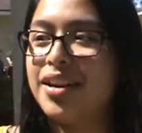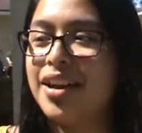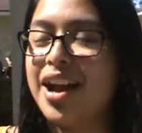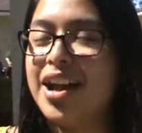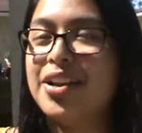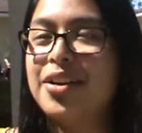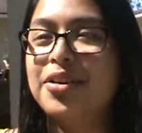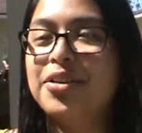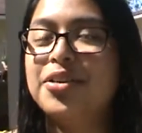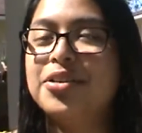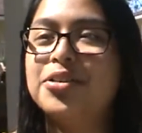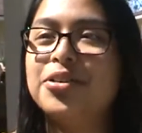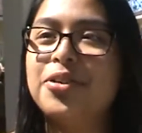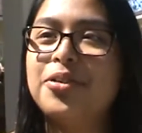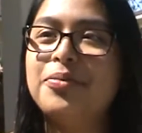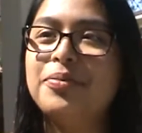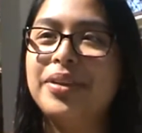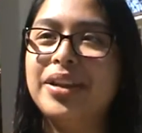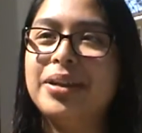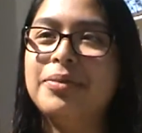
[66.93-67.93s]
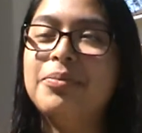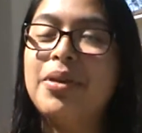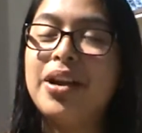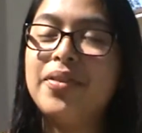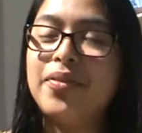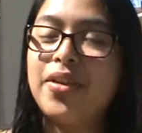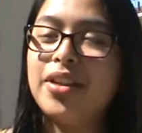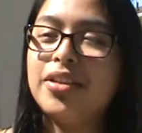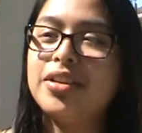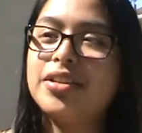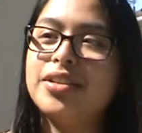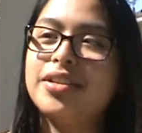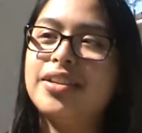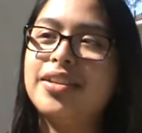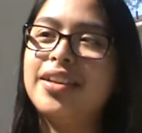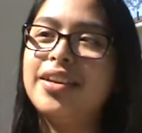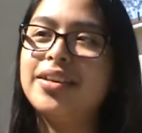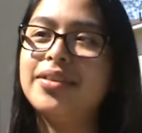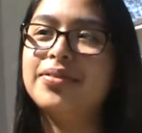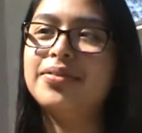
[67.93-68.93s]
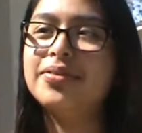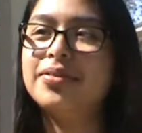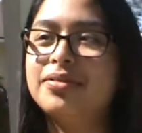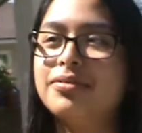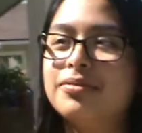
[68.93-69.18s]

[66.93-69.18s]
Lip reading: I know, you told me. My father's a thief.